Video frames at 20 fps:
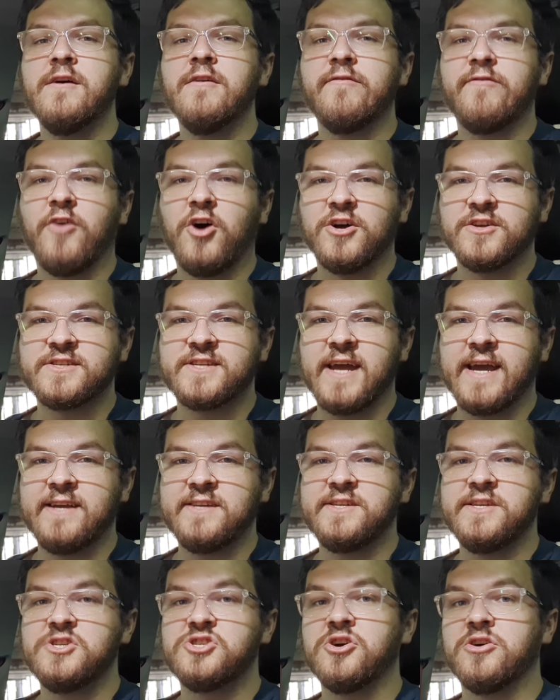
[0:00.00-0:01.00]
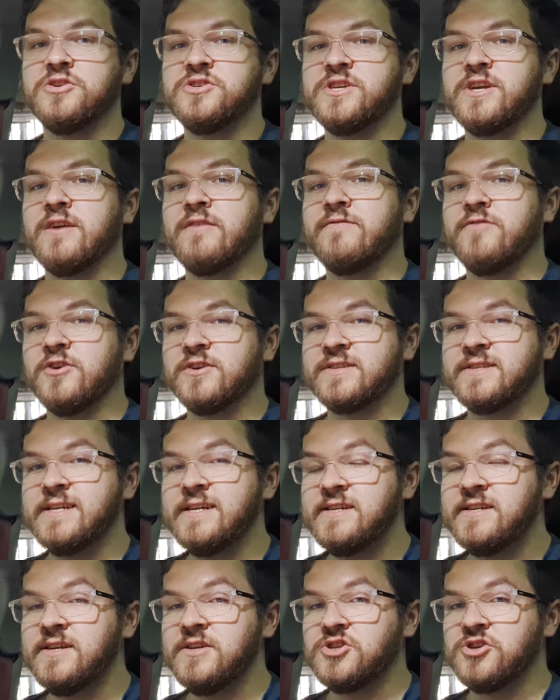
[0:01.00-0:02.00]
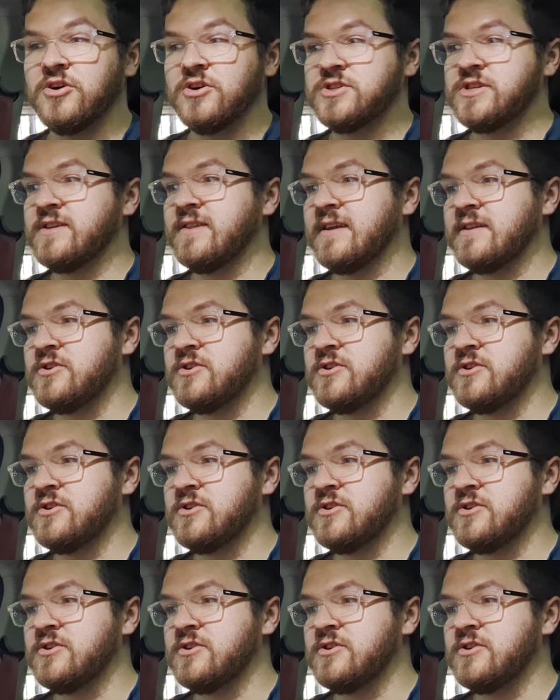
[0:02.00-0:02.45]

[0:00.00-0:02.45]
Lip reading: fast AC charging and fast DC charging